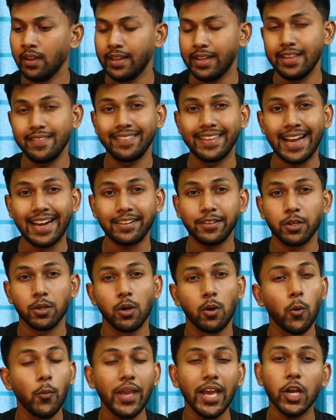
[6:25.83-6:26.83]
In
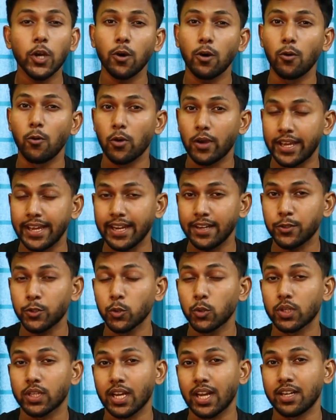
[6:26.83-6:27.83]
that, we are okay
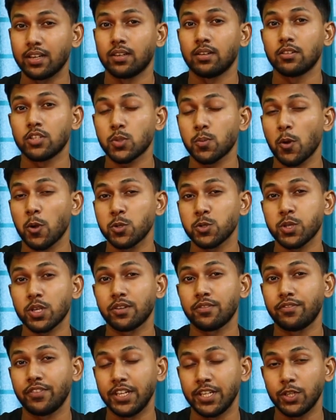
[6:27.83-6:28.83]
to run
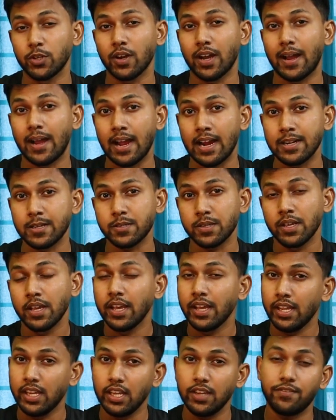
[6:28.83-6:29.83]
sponsored video ads
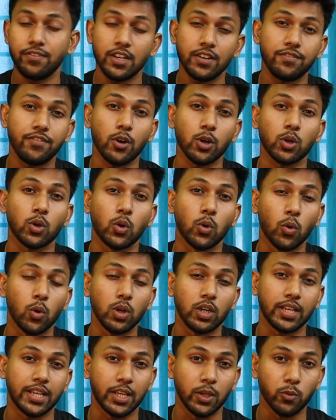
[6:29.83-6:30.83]
even for
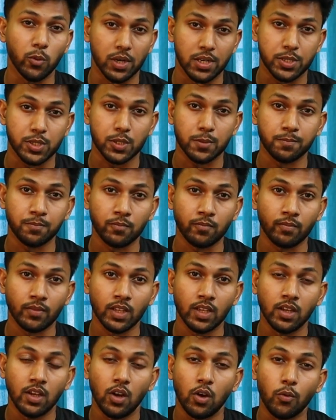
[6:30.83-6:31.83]
cold keywords
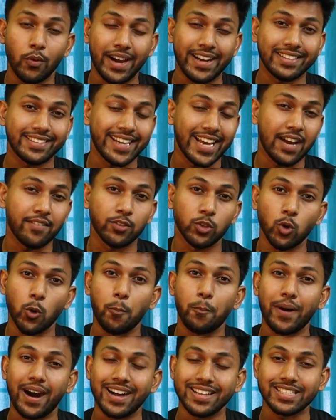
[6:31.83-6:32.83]
where they have
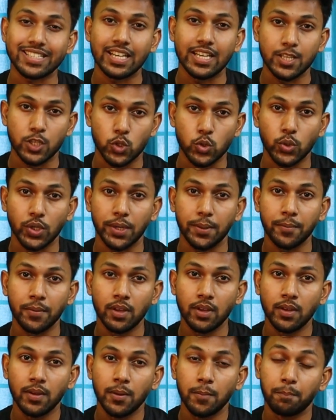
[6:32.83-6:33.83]
no past
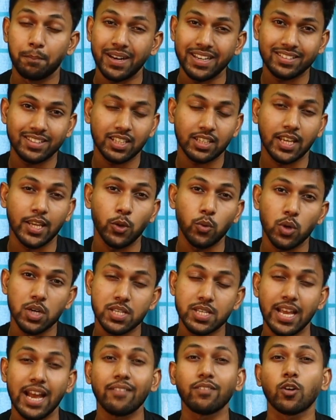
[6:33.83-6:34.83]
history, but the
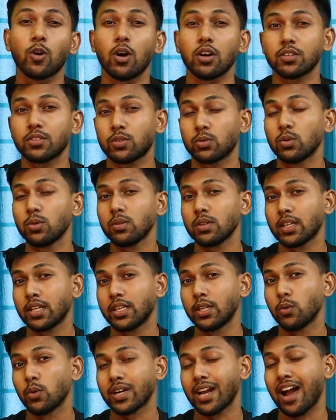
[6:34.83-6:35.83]
keywords they have got through
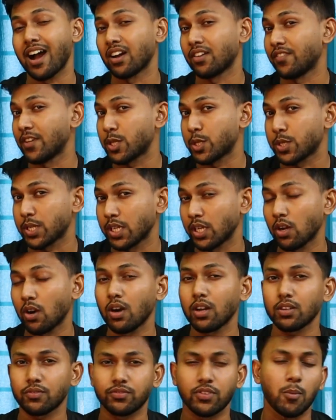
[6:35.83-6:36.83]
keyword harvesting
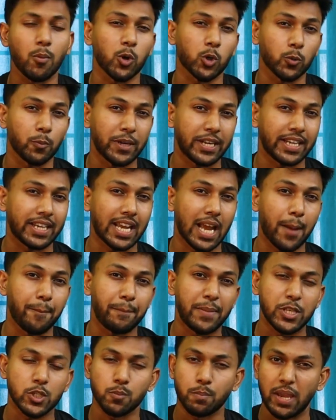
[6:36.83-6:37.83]
or from automatic
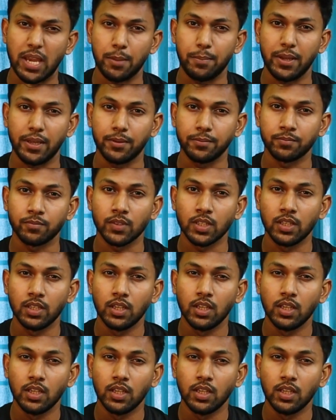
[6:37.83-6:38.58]
campaigns maybe,